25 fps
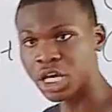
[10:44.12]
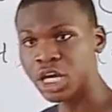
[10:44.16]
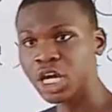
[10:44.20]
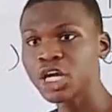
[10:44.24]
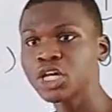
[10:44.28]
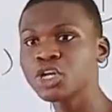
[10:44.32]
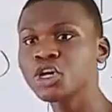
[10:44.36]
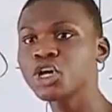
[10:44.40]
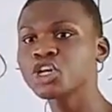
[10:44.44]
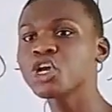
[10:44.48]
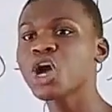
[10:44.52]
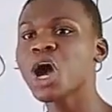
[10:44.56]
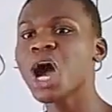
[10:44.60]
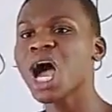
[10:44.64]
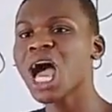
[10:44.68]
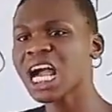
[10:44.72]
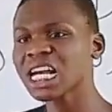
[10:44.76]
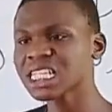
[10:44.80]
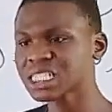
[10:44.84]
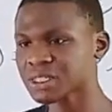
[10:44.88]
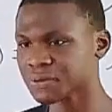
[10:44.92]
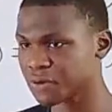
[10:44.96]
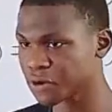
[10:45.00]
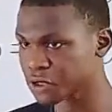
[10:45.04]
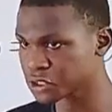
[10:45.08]
your
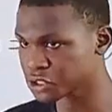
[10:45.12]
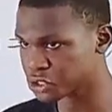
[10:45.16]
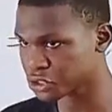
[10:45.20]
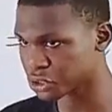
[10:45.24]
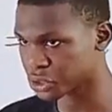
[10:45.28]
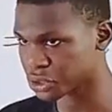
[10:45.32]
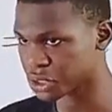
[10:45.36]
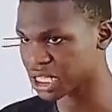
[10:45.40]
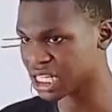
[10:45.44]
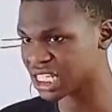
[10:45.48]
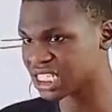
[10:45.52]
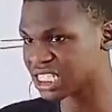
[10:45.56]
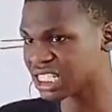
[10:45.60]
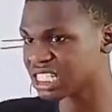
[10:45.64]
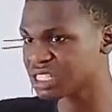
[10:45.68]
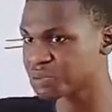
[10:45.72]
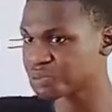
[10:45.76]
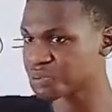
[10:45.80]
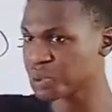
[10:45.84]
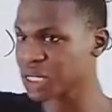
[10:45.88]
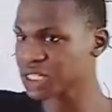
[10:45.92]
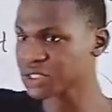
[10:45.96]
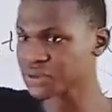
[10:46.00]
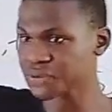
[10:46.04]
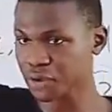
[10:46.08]
x function is the
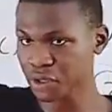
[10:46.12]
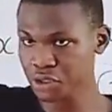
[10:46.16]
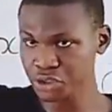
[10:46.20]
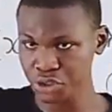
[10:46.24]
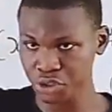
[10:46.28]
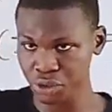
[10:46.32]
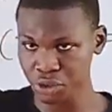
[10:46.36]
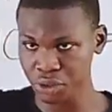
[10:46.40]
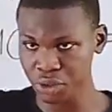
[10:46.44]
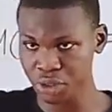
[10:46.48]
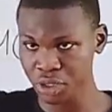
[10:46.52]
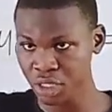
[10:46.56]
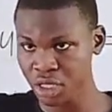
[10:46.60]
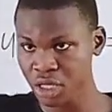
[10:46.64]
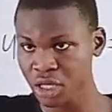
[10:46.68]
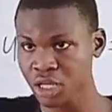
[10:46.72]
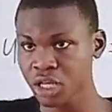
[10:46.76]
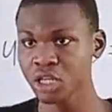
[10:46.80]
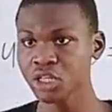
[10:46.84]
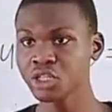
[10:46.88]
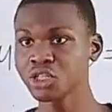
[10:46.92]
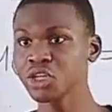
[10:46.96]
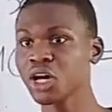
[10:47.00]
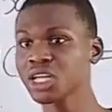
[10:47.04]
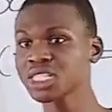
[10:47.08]
space function,
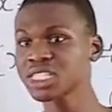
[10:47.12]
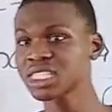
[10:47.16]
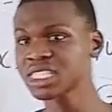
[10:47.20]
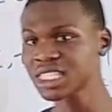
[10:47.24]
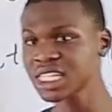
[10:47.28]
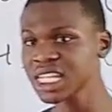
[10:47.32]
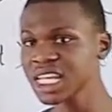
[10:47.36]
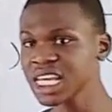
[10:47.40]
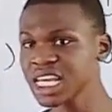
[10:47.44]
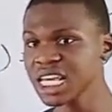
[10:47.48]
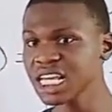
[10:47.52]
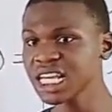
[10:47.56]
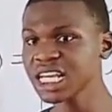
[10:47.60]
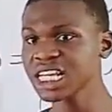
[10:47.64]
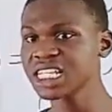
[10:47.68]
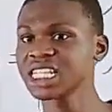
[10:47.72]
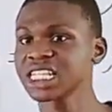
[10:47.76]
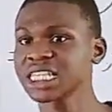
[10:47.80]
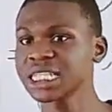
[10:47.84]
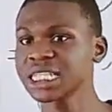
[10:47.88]
your t is the